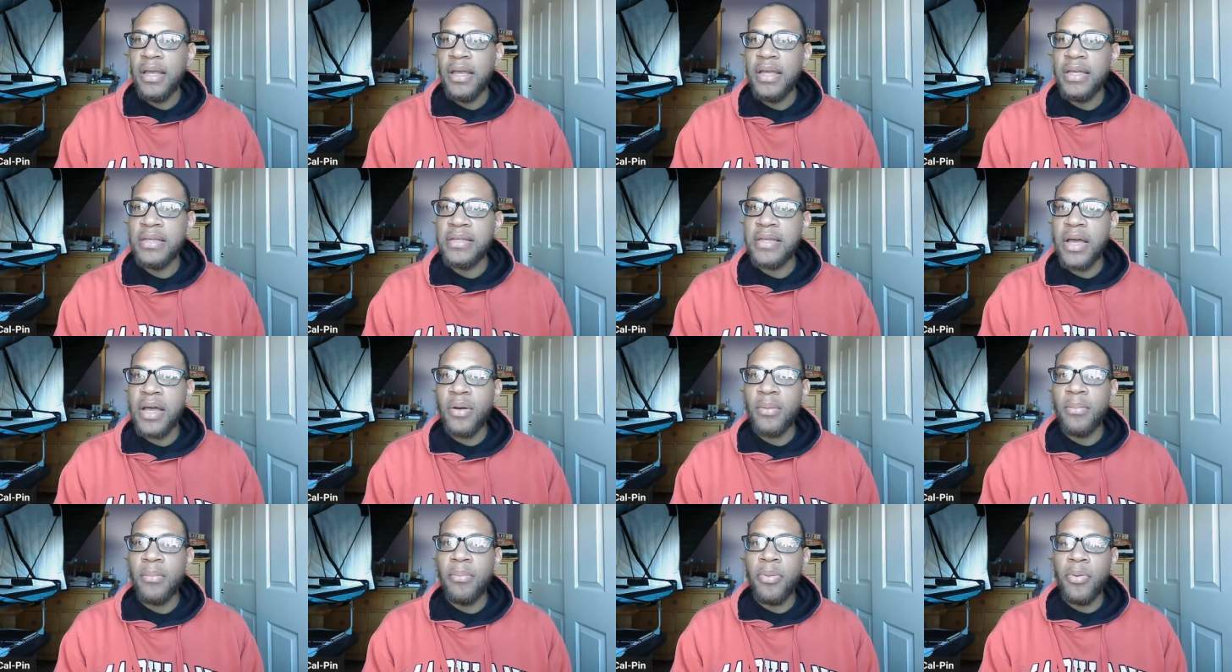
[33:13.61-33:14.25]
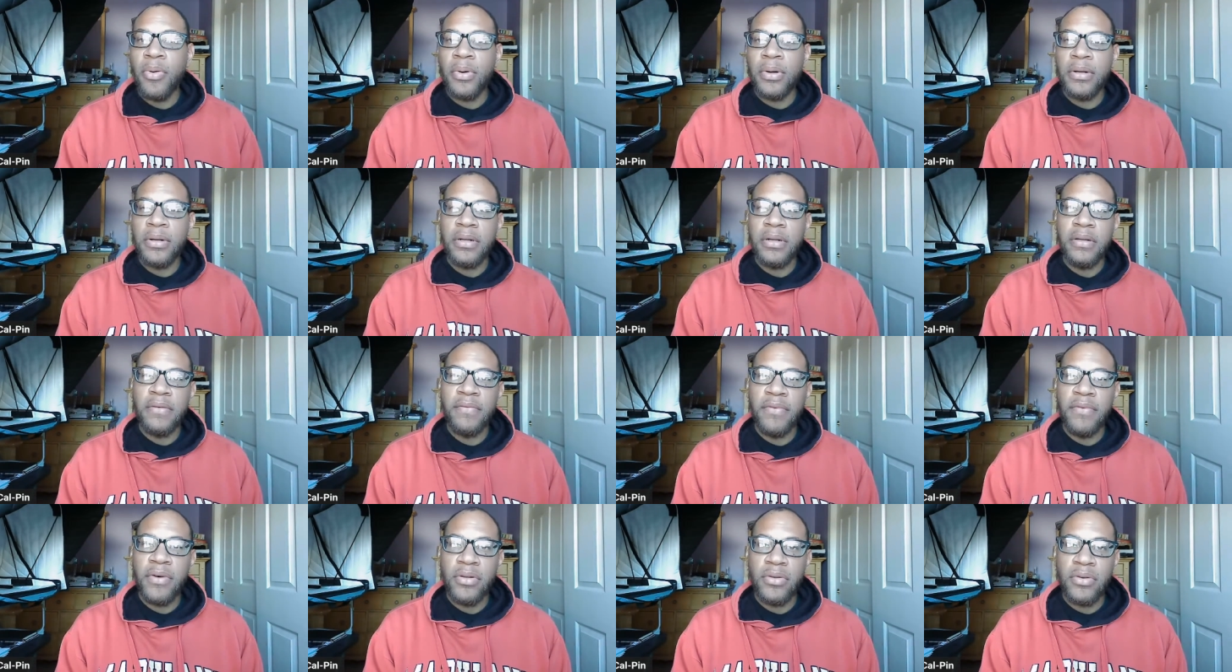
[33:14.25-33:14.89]
is how
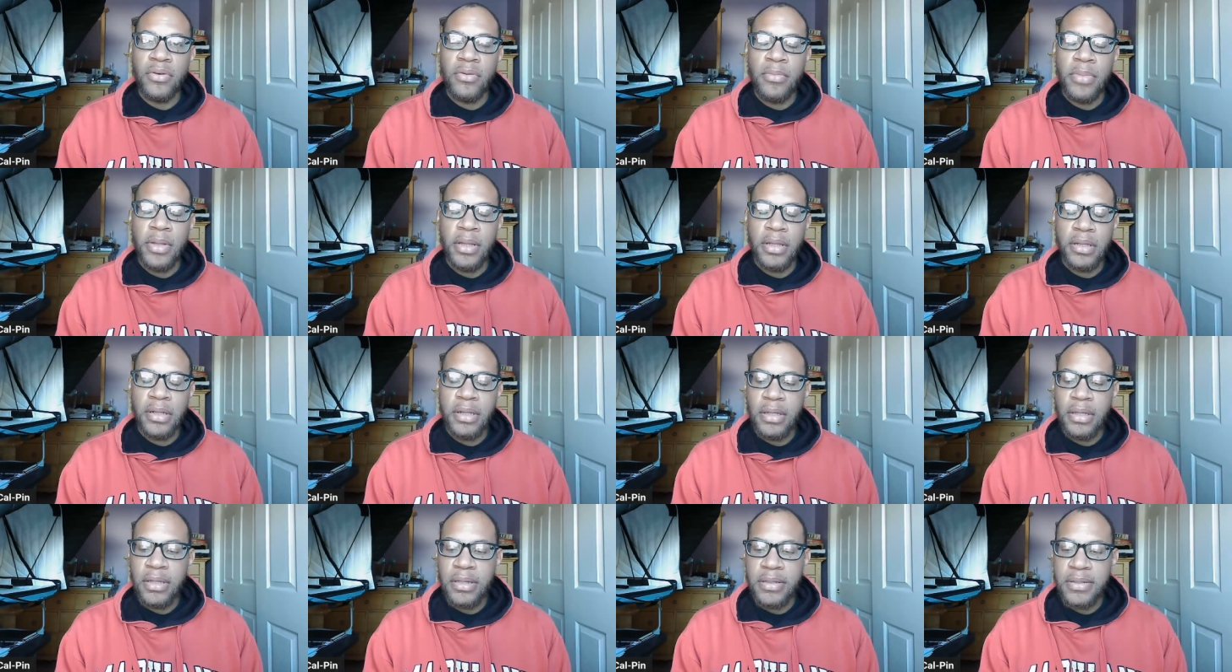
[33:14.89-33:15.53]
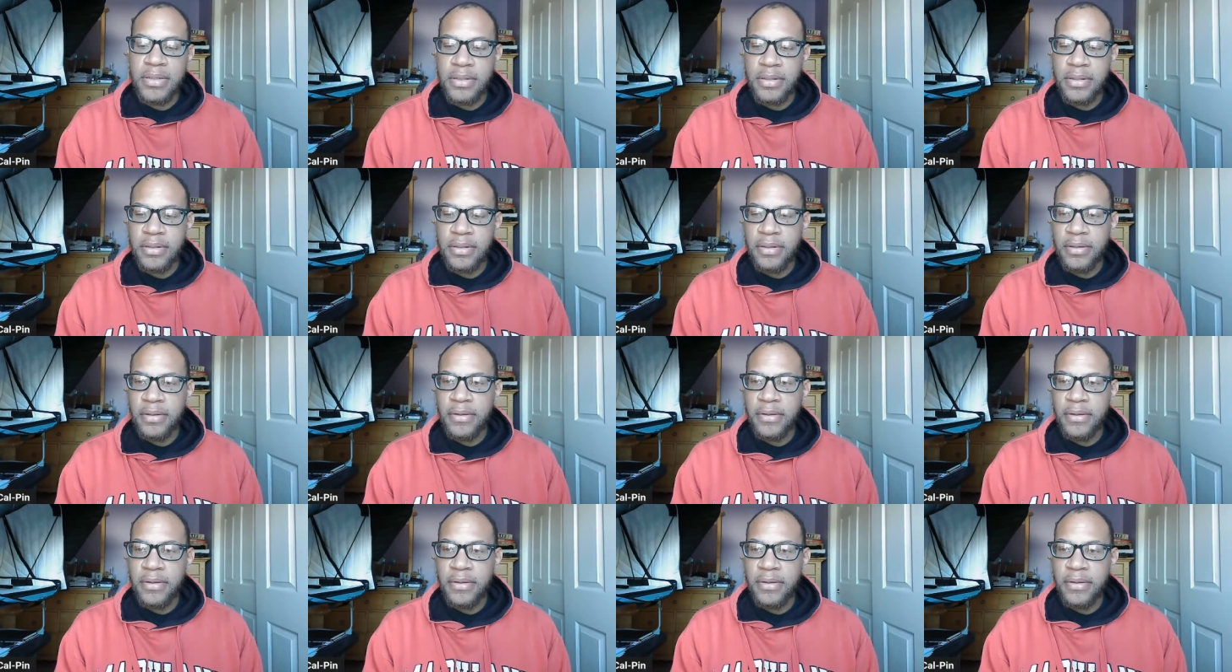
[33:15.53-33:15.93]
important vulnerability is,